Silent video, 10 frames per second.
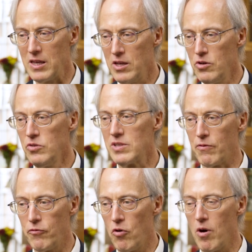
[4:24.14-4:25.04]
use a
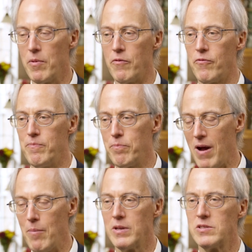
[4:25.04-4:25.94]
form of
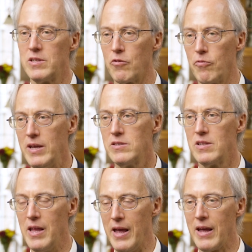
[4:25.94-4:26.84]
probabilistic
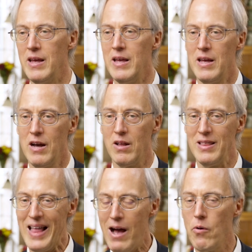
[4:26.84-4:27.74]
reasoning,
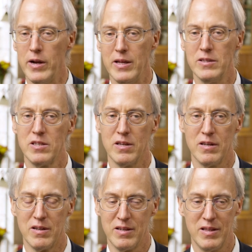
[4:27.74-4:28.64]
allow it
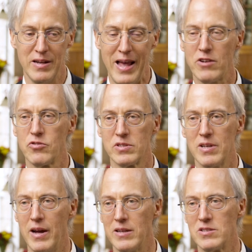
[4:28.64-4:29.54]
into the natural
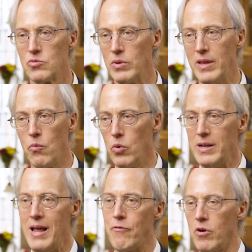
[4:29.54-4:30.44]
sciences when they would
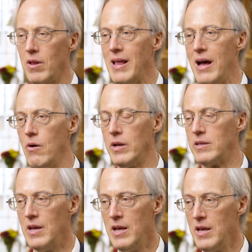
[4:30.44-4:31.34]
never allow it
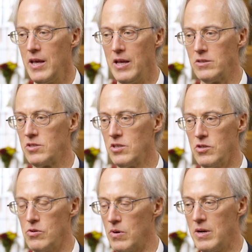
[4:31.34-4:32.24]

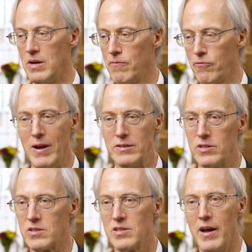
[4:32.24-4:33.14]
into
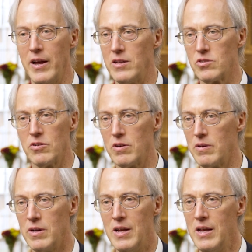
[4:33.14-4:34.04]
forensic science
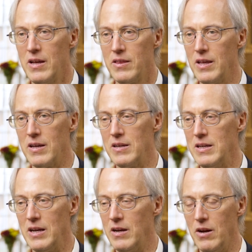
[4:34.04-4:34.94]
or
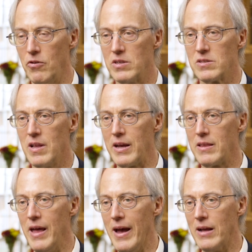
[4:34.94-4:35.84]
areas like
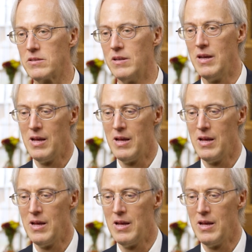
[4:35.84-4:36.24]
that.